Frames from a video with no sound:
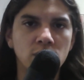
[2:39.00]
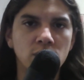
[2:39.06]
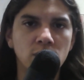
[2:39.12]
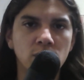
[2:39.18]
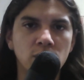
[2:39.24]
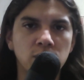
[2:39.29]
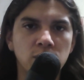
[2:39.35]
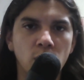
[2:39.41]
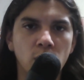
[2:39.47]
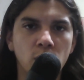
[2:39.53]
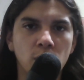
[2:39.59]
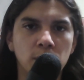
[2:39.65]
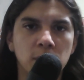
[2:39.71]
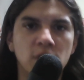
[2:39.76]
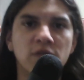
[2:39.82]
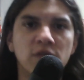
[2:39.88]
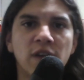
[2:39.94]
for
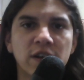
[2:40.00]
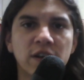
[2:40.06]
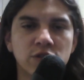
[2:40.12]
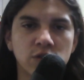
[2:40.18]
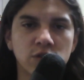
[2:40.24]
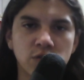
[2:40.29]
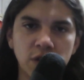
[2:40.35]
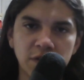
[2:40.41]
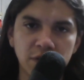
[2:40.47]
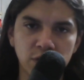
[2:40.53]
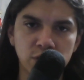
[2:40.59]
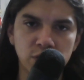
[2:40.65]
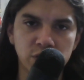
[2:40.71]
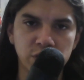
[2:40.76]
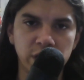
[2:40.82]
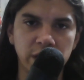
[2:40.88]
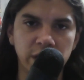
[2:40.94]
professional
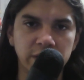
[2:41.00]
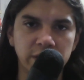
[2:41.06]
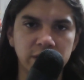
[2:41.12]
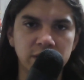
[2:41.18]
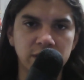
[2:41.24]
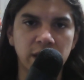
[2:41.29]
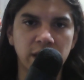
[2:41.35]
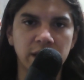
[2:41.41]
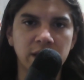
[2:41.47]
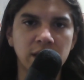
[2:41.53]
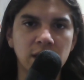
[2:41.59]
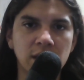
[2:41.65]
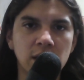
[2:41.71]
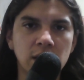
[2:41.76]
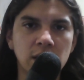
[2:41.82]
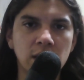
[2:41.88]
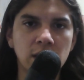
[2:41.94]
revolutionaries, that
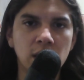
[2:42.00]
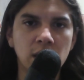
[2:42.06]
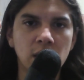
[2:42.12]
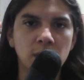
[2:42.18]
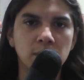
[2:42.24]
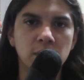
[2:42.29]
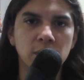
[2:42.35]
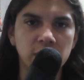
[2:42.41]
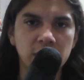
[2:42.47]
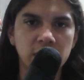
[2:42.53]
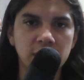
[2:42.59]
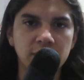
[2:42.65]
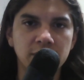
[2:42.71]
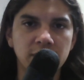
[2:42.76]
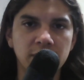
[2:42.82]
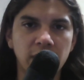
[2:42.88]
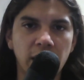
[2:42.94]
he
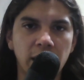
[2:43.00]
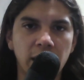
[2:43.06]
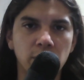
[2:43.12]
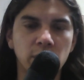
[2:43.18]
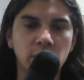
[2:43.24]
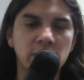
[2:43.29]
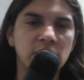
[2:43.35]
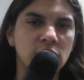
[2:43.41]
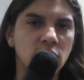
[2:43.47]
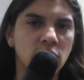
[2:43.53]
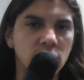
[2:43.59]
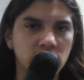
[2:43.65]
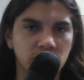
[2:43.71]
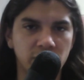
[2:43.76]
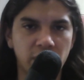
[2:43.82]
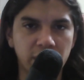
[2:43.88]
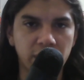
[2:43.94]
believed that what he
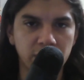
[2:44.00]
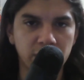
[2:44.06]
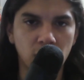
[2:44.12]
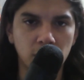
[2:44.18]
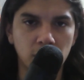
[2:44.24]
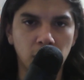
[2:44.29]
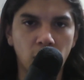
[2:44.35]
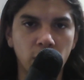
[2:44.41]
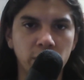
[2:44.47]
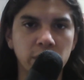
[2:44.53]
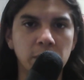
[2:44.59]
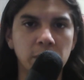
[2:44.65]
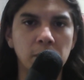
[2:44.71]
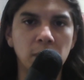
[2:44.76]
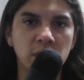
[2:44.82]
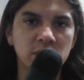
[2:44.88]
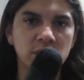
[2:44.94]
called the vanguard party
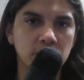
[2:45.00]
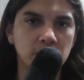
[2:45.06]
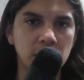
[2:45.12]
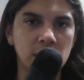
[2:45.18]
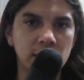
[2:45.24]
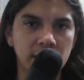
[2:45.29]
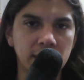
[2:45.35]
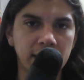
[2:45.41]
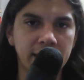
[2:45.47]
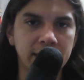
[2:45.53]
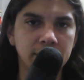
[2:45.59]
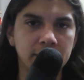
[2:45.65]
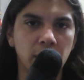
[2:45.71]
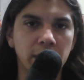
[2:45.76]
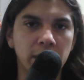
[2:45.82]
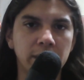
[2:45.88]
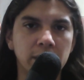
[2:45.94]
must be
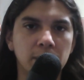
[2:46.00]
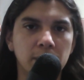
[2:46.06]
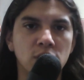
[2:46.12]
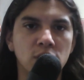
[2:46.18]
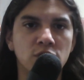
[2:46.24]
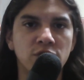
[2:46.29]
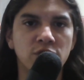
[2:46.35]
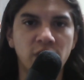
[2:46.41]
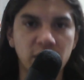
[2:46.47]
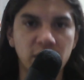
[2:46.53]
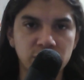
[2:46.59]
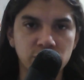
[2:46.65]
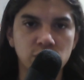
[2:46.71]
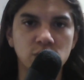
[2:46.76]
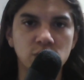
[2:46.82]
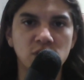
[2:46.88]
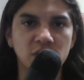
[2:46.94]
led by the
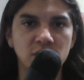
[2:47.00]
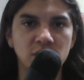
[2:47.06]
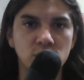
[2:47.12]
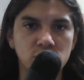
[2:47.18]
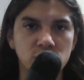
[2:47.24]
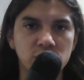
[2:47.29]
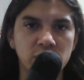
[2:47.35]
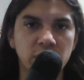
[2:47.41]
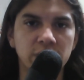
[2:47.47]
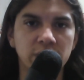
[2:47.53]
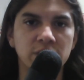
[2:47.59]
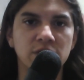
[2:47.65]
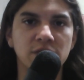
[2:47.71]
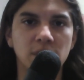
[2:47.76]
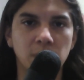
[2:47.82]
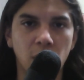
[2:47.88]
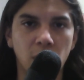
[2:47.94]
professional
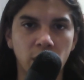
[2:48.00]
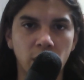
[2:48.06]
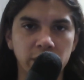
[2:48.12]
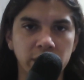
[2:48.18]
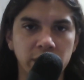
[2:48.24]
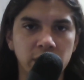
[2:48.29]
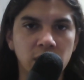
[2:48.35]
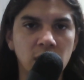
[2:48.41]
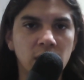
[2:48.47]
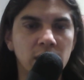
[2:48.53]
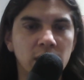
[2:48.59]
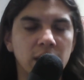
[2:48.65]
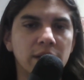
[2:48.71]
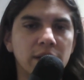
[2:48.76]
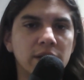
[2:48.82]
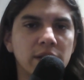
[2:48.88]
revolutionaries of the party, that